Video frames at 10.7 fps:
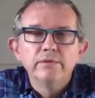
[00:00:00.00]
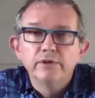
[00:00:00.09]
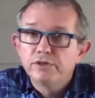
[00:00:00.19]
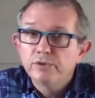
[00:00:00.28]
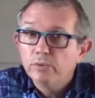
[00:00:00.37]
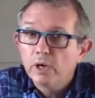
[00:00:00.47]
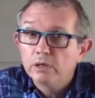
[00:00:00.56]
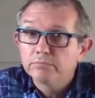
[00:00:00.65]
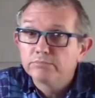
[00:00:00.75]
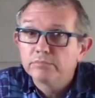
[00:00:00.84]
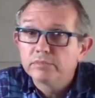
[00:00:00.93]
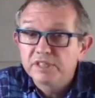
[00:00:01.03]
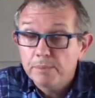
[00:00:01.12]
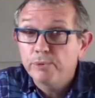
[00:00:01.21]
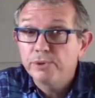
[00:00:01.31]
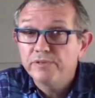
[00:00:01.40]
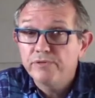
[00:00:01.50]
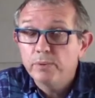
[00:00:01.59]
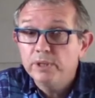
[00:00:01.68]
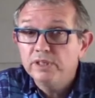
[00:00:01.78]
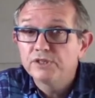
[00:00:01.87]
the two are separate, if
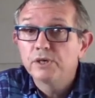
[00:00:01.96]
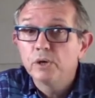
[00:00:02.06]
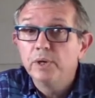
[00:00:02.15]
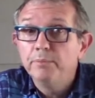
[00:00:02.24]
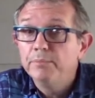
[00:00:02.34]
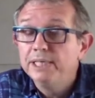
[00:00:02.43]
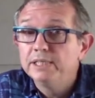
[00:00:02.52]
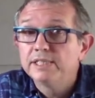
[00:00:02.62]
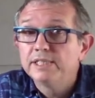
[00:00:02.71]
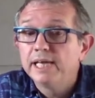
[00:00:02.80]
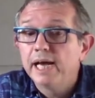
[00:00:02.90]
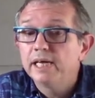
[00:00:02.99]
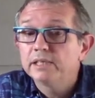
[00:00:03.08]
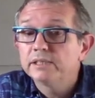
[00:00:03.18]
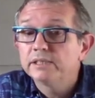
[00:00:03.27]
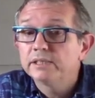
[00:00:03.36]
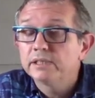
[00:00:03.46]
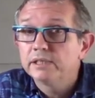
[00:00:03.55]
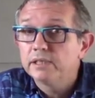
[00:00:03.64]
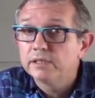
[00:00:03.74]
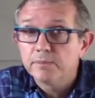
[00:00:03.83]
you will, so it means that
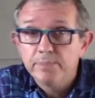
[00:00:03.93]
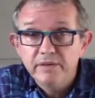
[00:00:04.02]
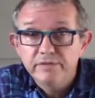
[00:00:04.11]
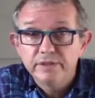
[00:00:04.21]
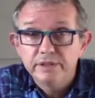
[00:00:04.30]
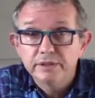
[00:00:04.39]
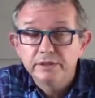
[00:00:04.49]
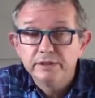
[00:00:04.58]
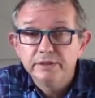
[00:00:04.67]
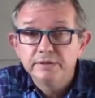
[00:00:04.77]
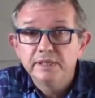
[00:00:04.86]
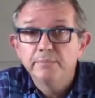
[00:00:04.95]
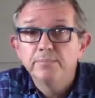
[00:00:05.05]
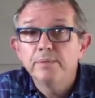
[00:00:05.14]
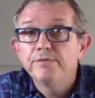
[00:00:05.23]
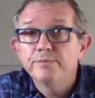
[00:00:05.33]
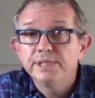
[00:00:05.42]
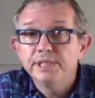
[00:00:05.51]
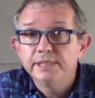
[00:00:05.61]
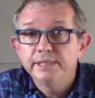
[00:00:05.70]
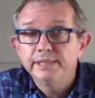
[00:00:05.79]
there's a benefit to using BIM
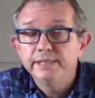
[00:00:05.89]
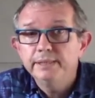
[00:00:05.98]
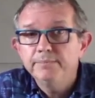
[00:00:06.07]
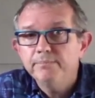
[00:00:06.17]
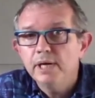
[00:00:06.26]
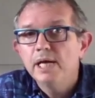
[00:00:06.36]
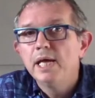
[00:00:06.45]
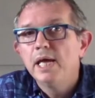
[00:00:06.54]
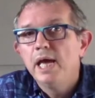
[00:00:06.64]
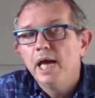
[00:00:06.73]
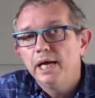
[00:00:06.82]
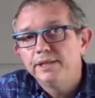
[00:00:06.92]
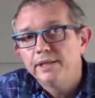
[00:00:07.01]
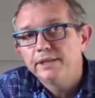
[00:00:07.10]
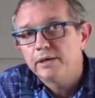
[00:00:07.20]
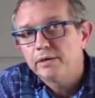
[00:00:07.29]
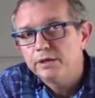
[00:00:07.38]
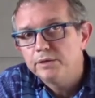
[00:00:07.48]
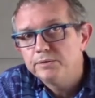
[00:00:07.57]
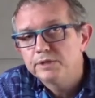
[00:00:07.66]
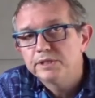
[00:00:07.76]
360 team, and then there are
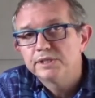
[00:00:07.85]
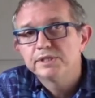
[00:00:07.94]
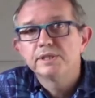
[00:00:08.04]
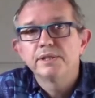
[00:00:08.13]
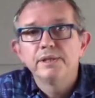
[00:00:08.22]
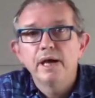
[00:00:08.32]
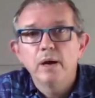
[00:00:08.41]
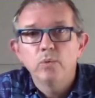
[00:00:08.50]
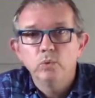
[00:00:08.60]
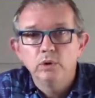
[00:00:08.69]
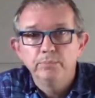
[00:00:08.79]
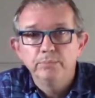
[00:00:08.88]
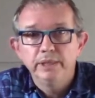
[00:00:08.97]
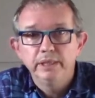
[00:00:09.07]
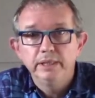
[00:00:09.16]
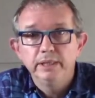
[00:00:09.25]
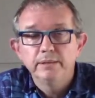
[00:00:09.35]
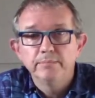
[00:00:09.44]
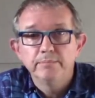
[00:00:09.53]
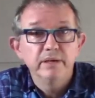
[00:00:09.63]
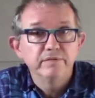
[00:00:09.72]
users that will be
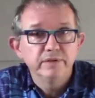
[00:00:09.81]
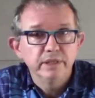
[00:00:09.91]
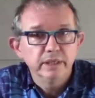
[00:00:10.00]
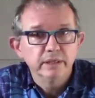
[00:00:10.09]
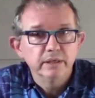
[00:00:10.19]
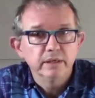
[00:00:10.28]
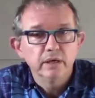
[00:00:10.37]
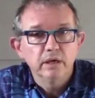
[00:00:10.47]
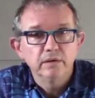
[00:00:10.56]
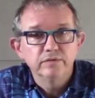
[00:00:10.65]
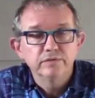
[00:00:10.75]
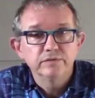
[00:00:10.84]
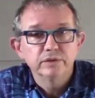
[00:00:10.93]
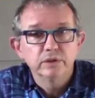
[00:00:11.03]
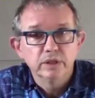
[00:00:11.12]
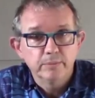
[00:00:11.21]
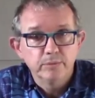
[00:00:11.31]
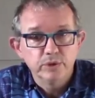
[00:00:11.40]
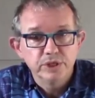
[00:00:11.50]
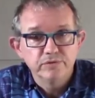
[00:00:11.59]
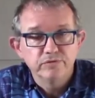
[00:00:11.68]
benefiting of
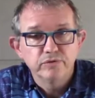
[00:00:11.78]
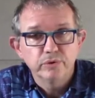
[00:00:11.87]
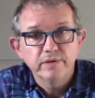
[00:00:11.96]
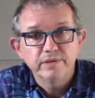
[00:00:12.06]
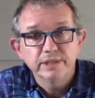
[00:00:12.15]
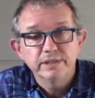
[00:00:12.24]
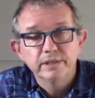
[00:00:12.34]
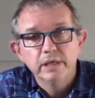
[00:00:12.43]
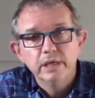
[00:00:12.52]
collaboration for Revit.